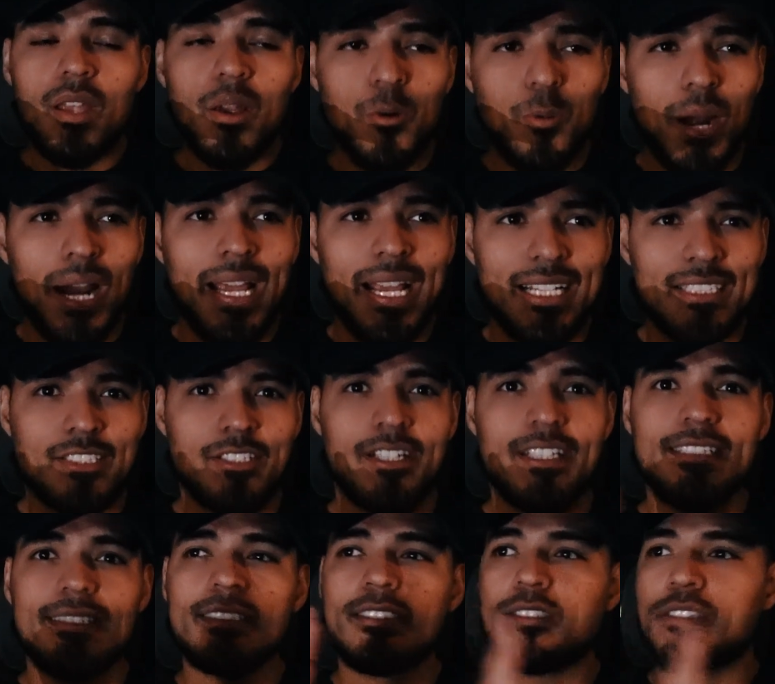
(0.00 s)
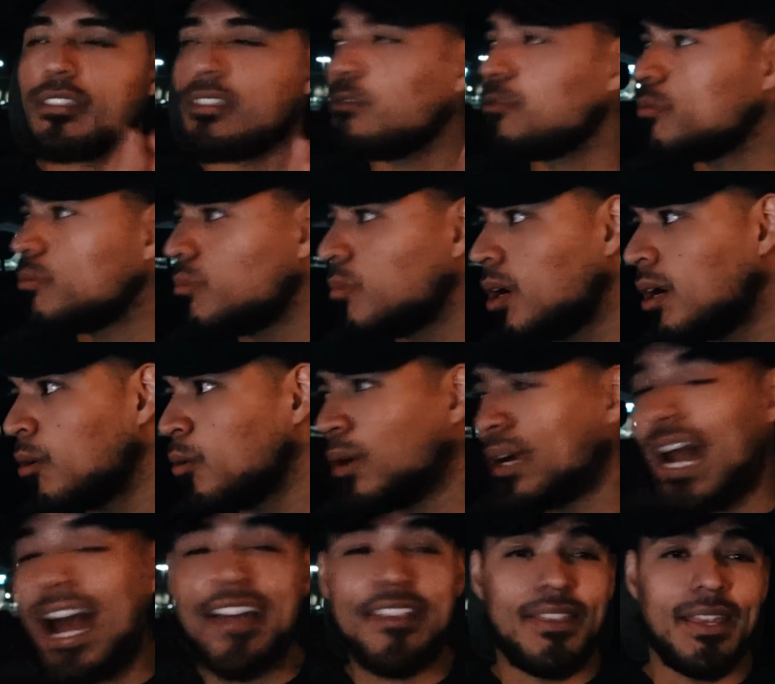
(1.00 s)
Right, and so this is what,
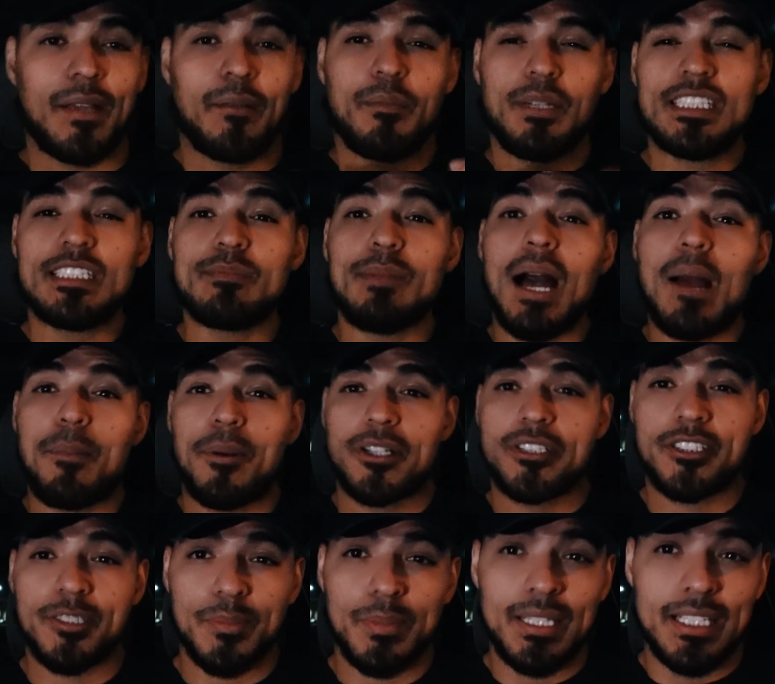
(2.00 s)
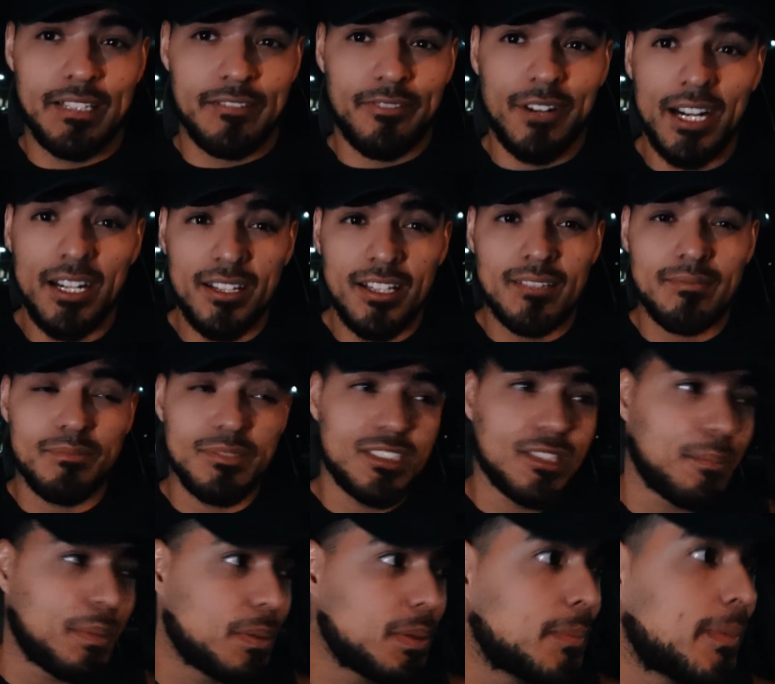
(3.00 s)
what I think. This is my personal belief. Right, I know
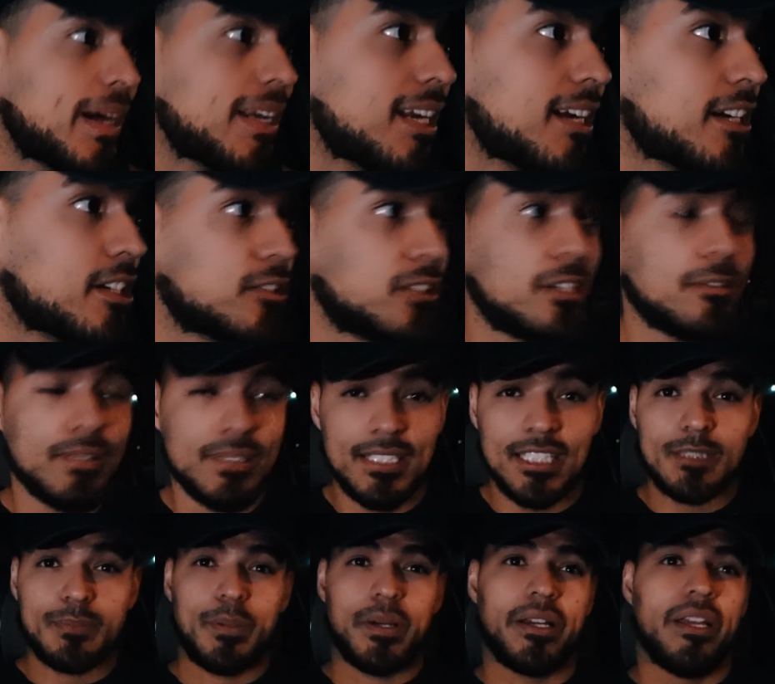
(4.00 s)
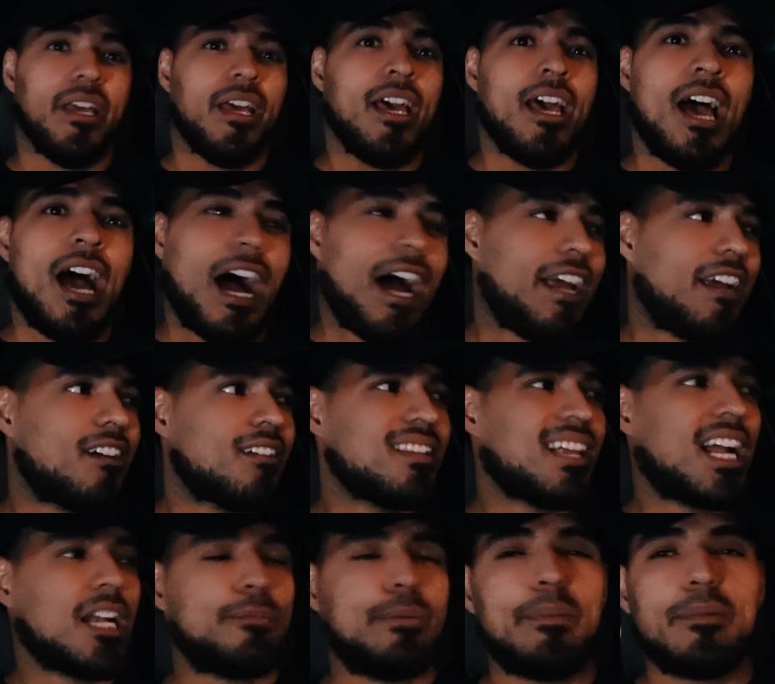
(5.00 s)
some people might not agree with this, but I hear a
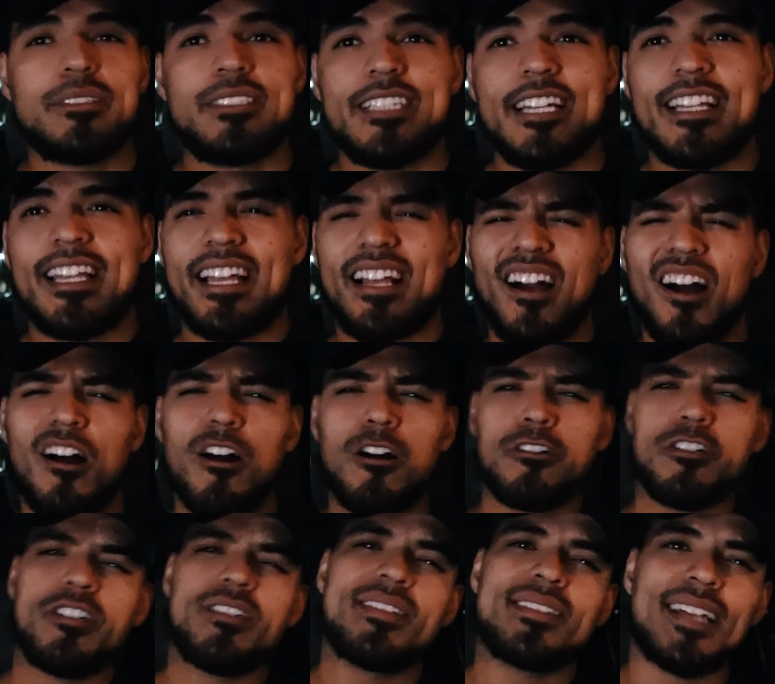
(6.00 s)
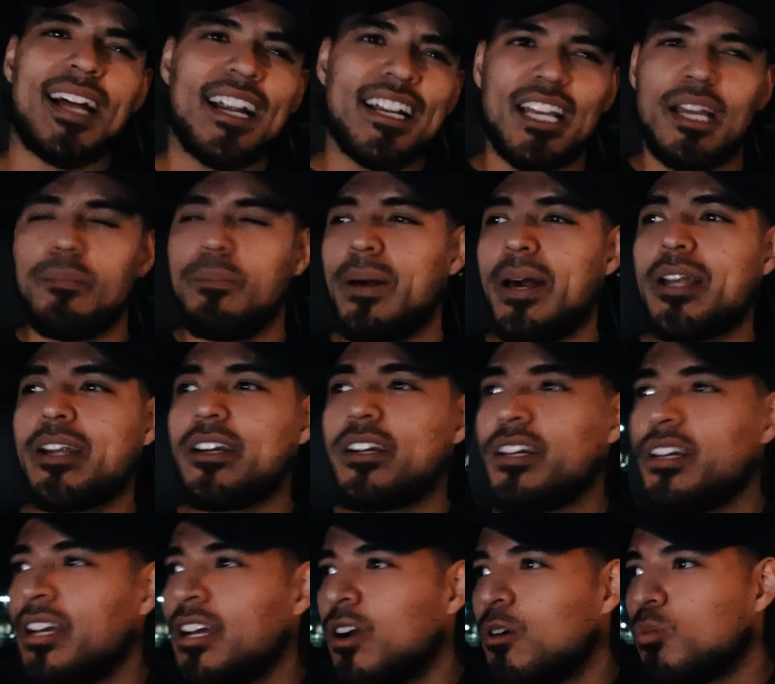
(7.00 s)
lot of people say like, "Oh, you just got to get
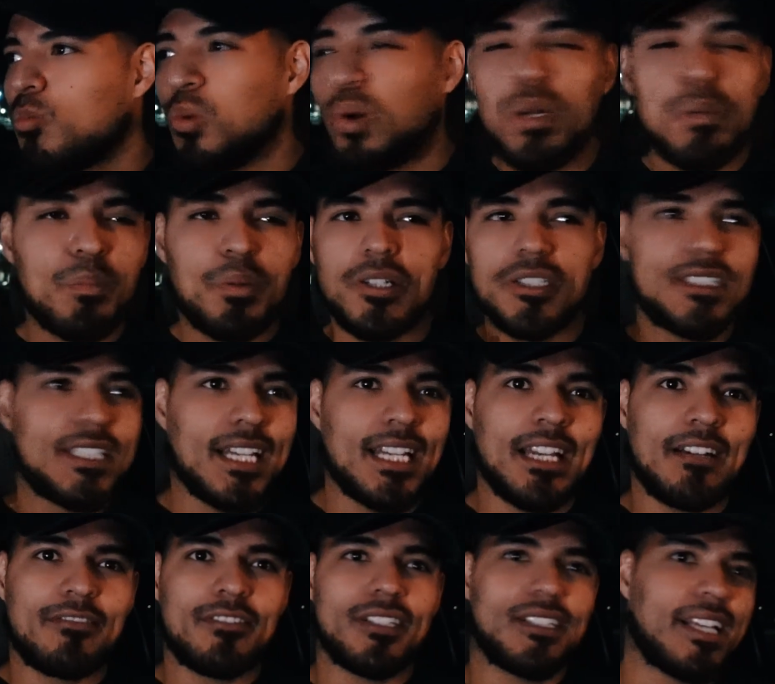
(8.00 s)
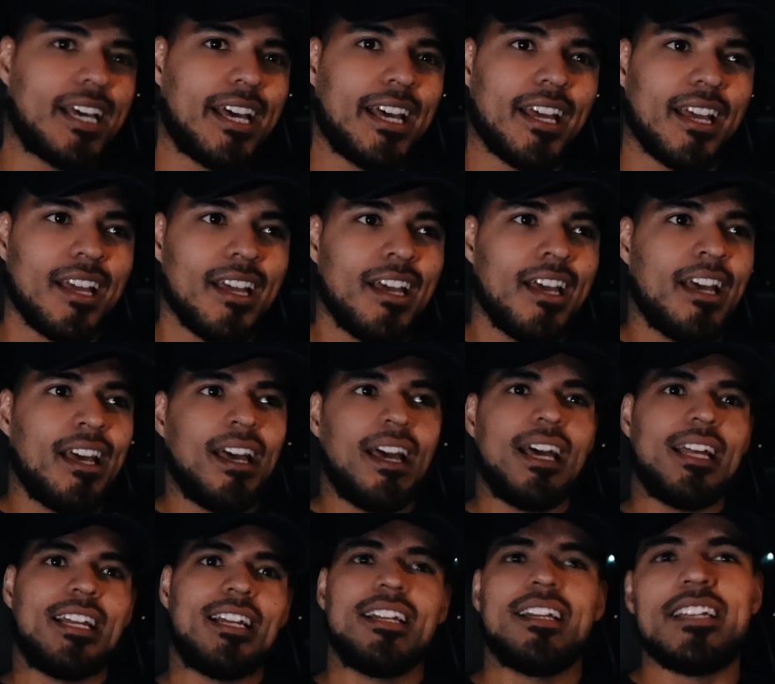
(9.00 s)
better one percent every day,
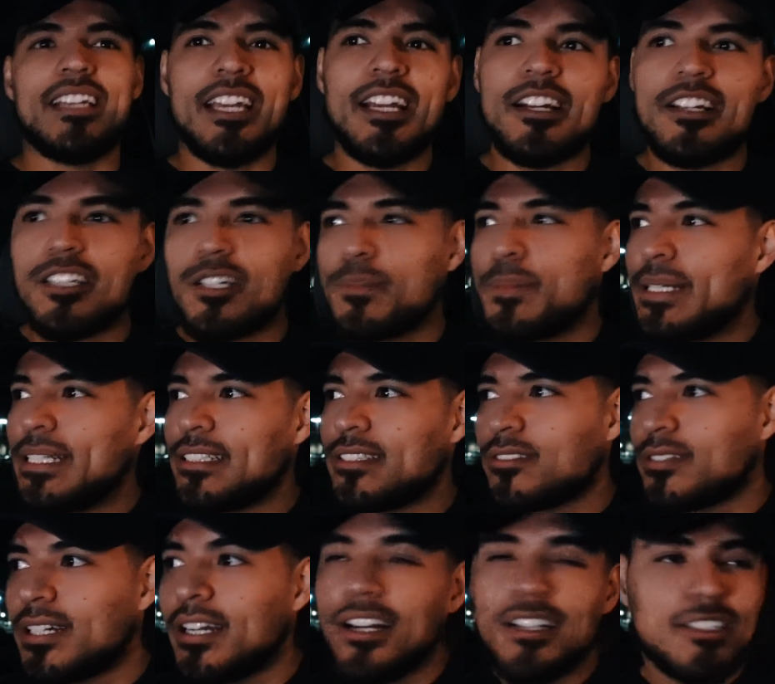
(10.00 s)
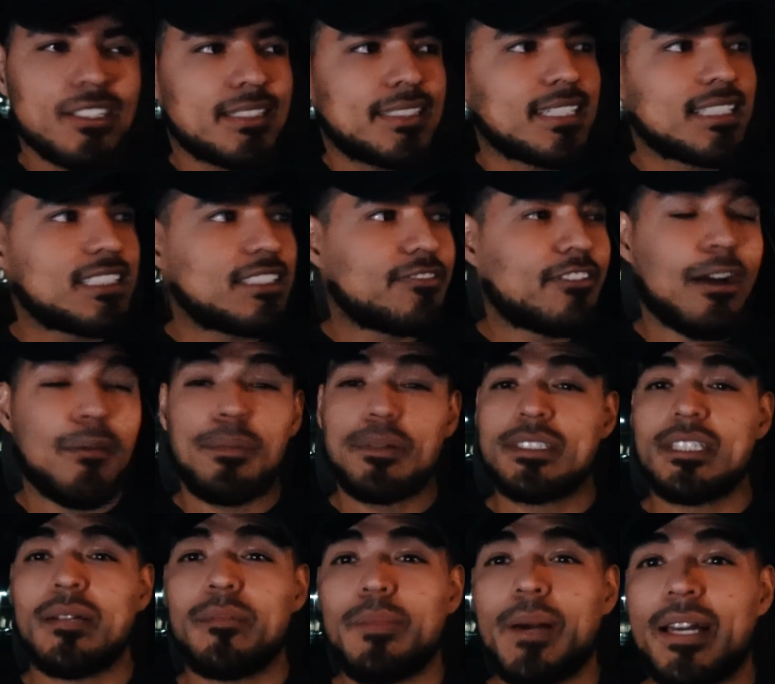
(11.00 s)
and in a year you'll be 365
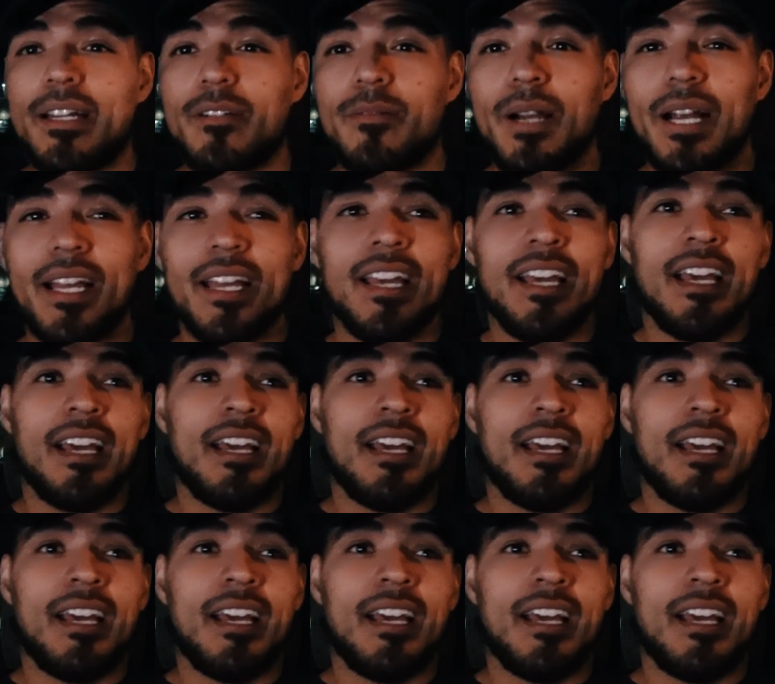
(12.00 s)
percent better." Right,